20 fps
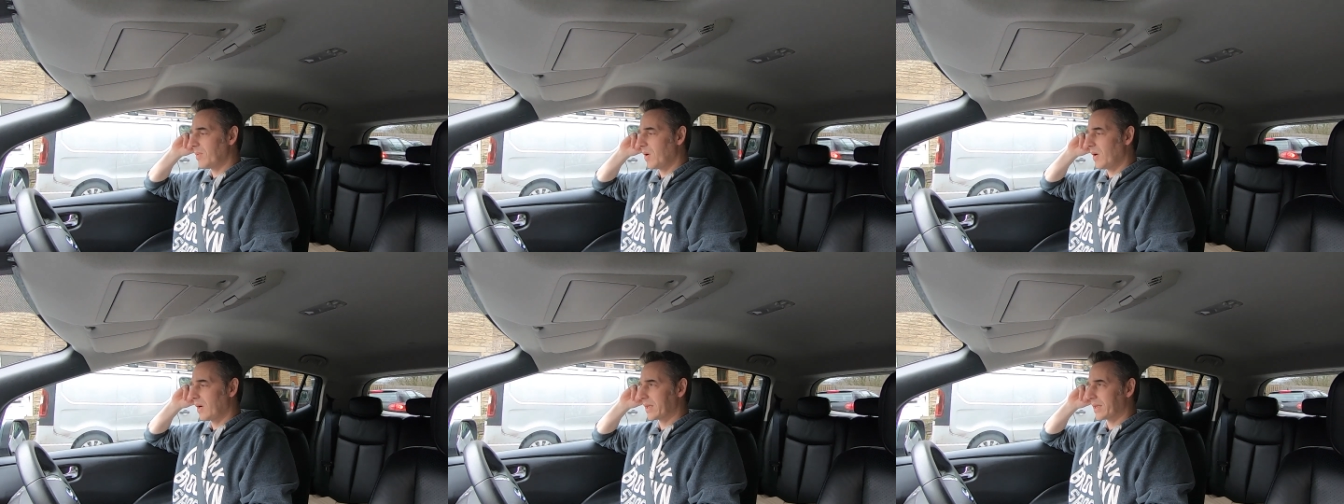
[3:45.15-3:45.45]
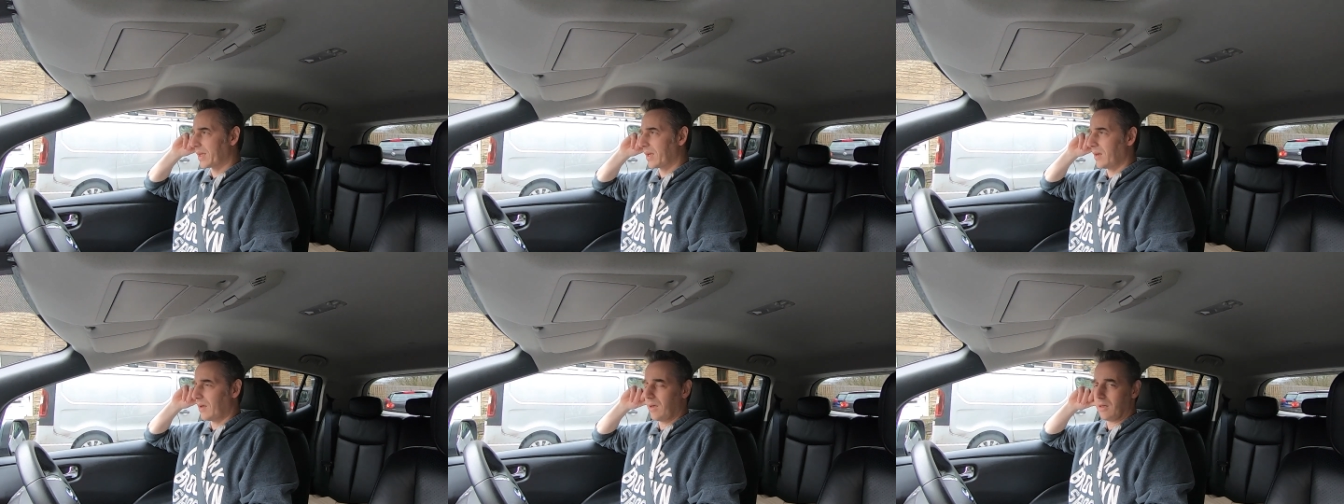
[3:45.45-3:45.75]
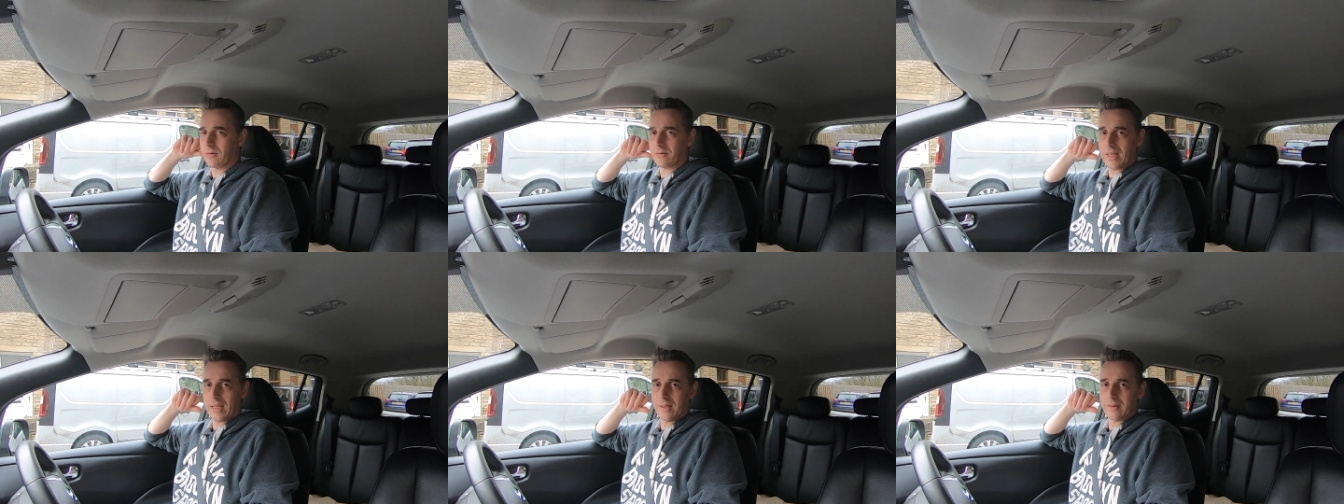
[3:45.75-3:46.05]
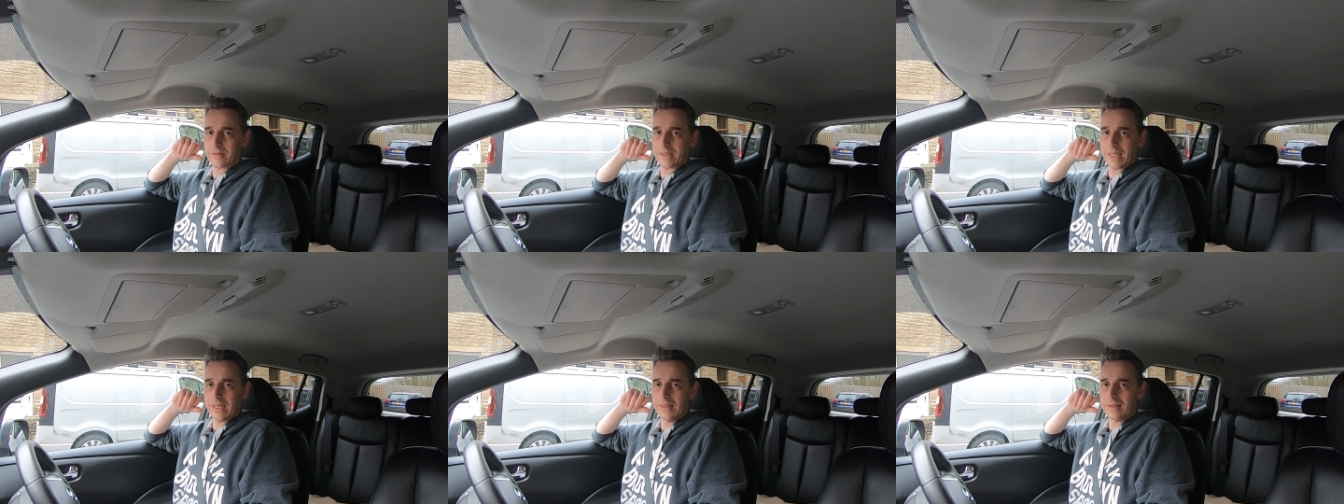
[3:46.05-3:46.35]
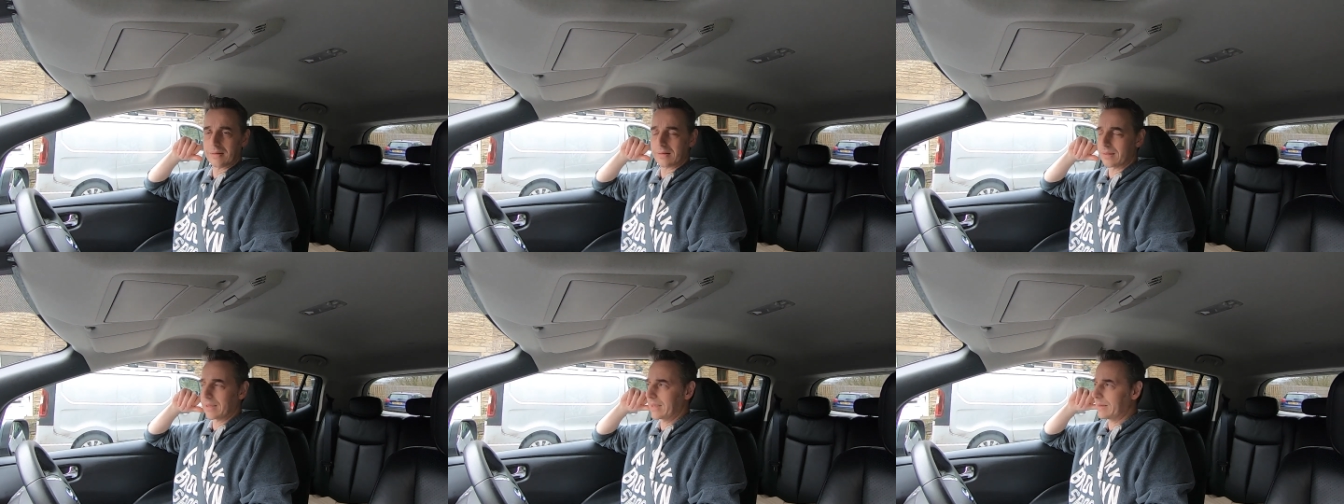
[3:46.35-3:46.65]
1.5 miles out of
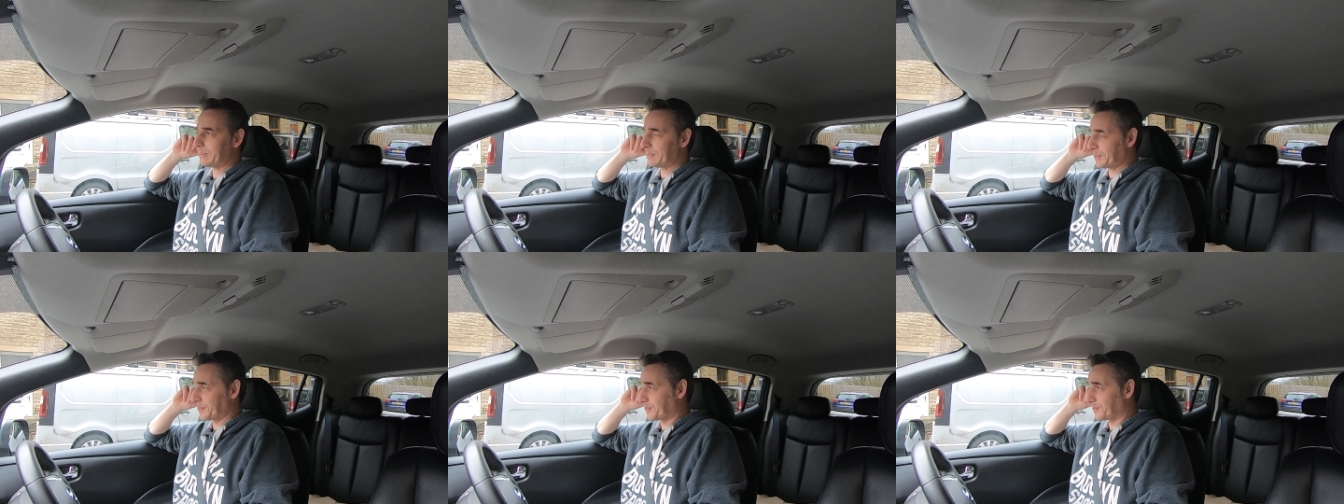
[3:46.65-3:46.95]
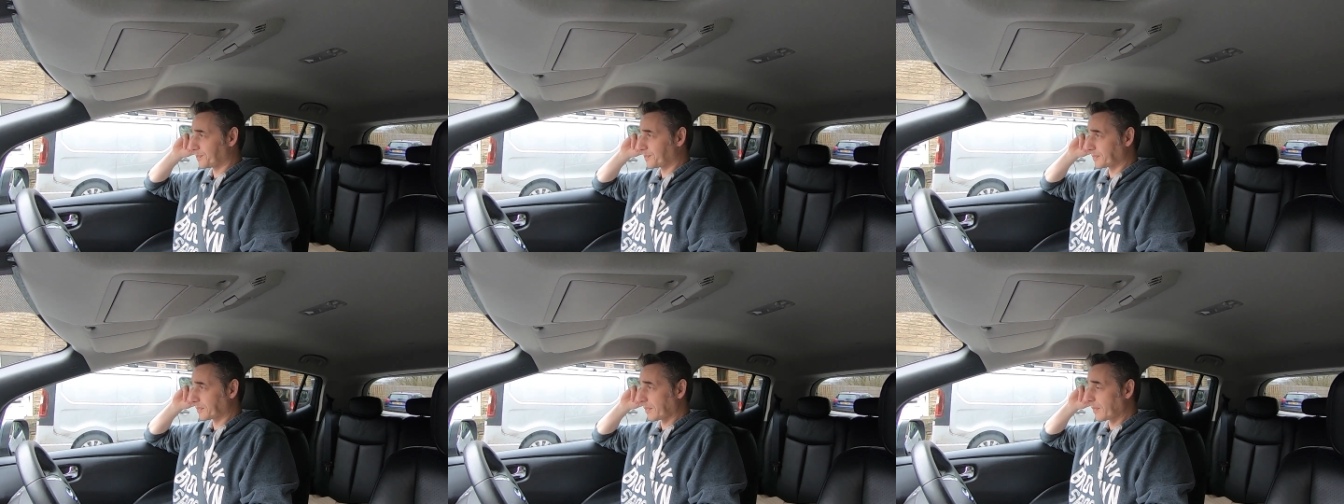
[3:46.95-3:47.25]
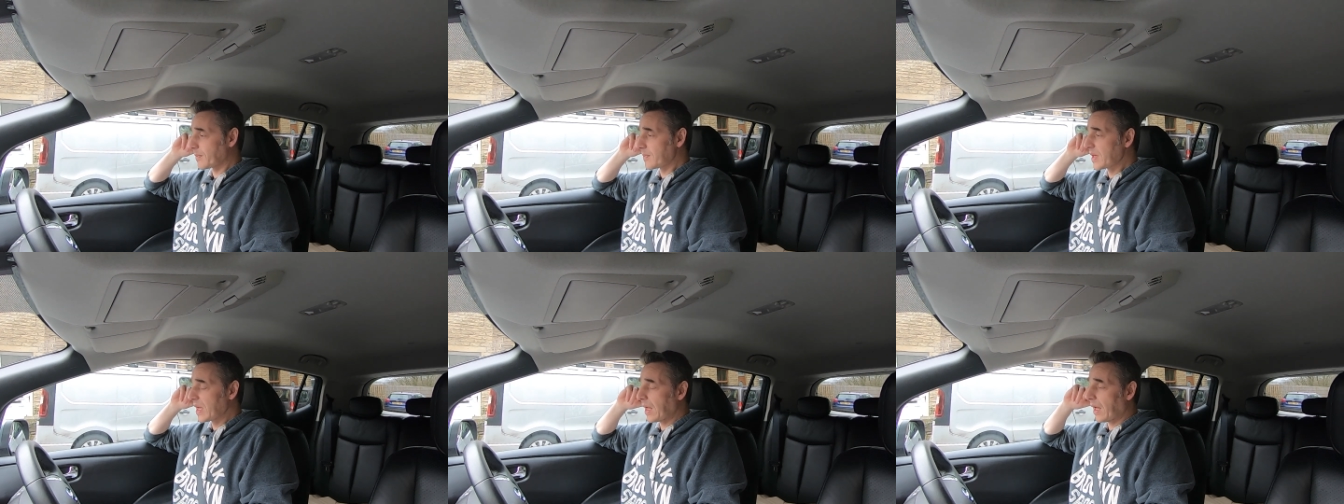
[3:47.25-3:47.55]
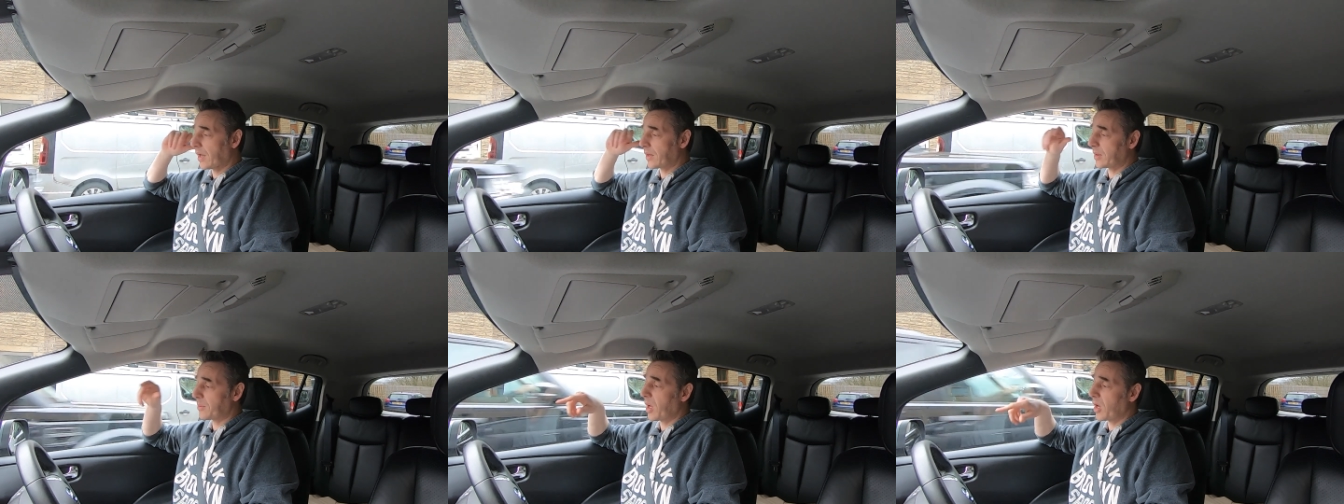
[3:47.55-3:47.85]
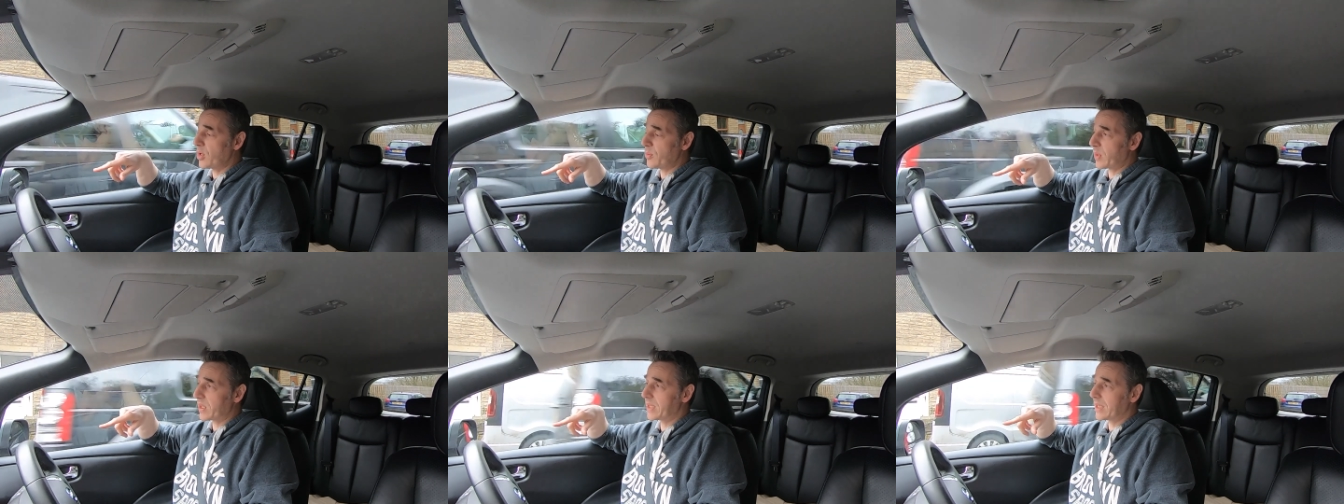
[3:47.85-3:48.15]
Keighley at the
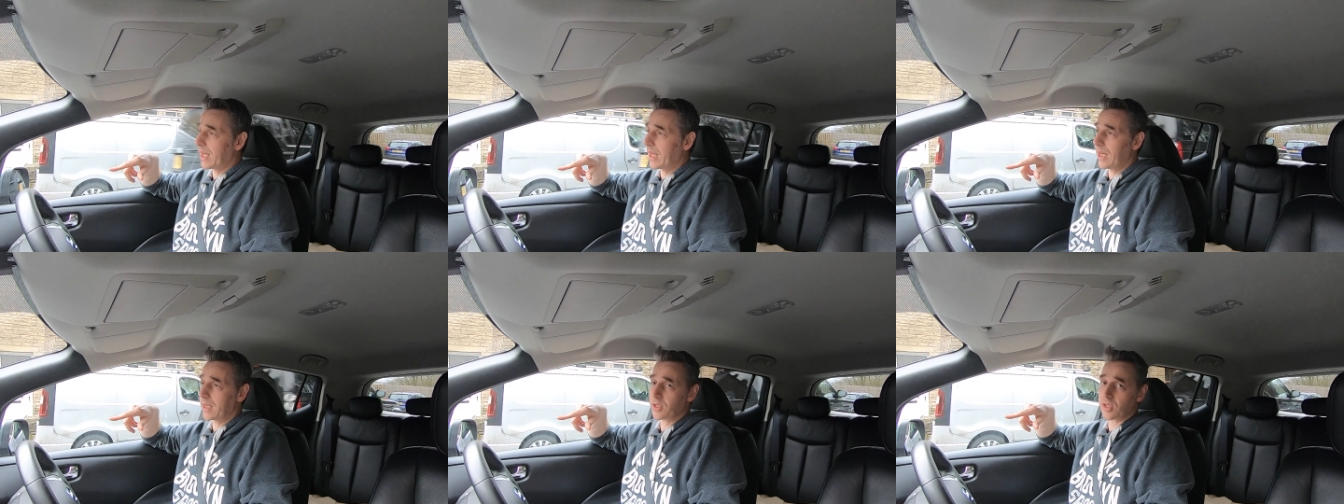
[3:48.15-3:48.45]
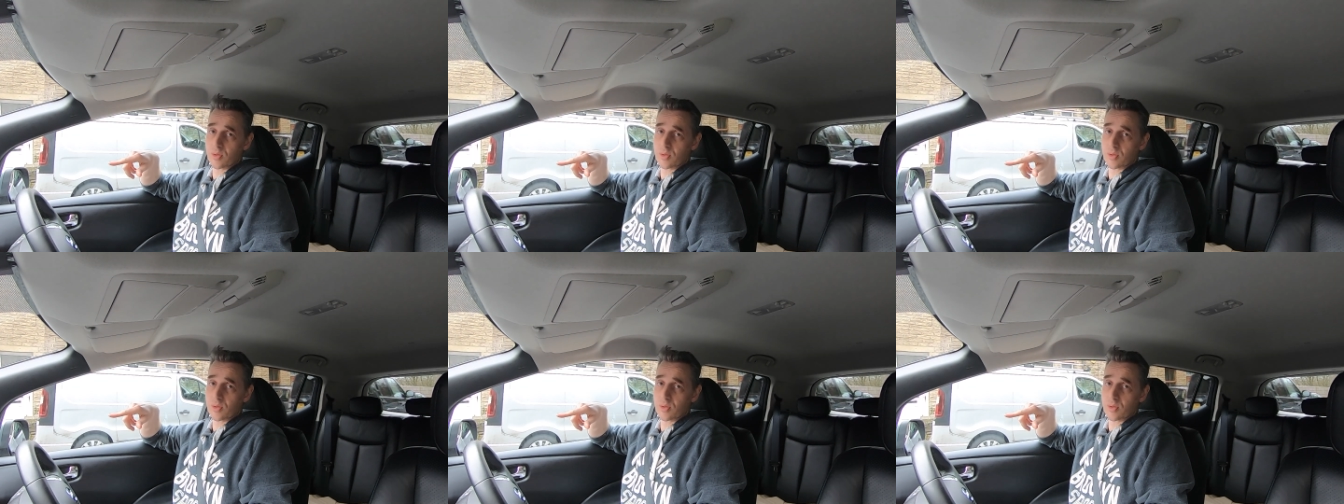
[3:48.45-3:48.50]
moment.